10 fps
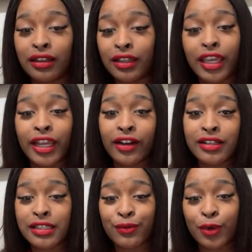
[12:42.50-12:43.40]

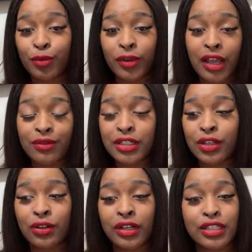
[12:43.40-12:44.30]
carrots, from what I was
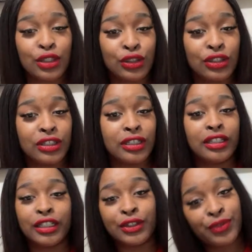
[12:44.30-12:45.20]
told as a little girl, they're
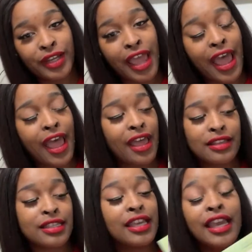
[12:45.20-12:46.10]
good for your eyes,
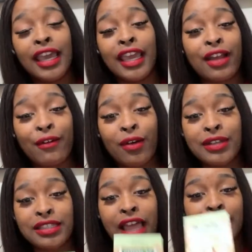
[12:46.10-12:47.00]
and I've
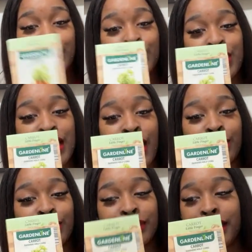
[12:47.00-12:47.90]
always liked them. So
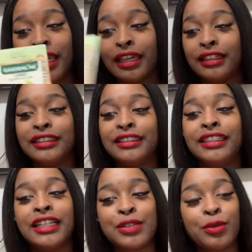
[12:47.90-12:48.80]
yeah,
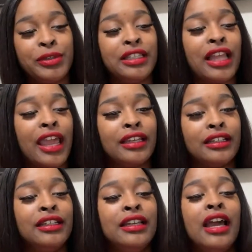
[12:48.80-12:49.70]
that's what we like.
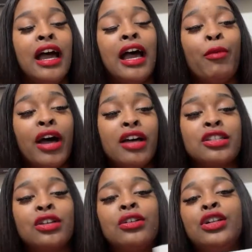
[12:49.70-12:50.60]
I'm also
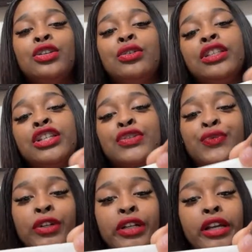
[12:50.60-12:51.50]
going to do this
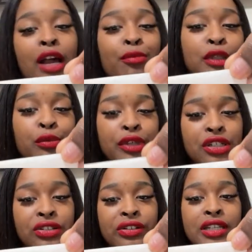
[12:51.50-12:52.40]
free
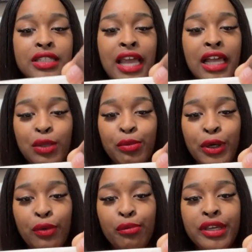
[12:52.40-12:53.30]
complimentary salad
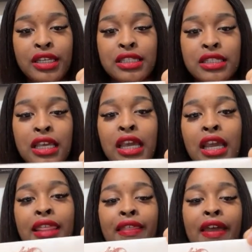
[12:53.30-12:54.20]
bowl mix
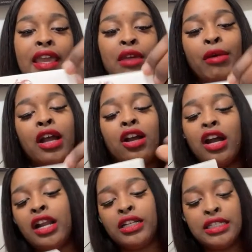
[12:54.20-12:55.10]
that Emma
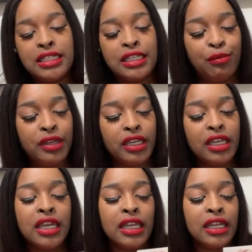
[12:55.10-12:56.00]
Gardner sent me.
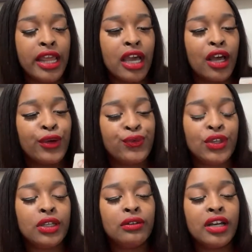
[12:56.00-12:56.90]
Now, a
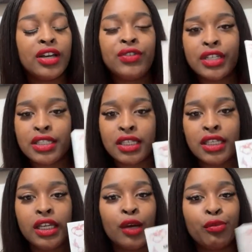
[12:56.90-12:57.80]
few of your seed
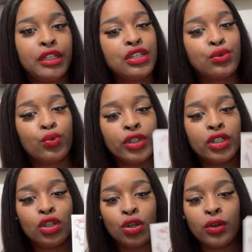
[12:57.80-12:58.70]
companies will
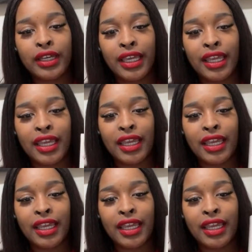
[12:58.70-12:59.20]
go ahead.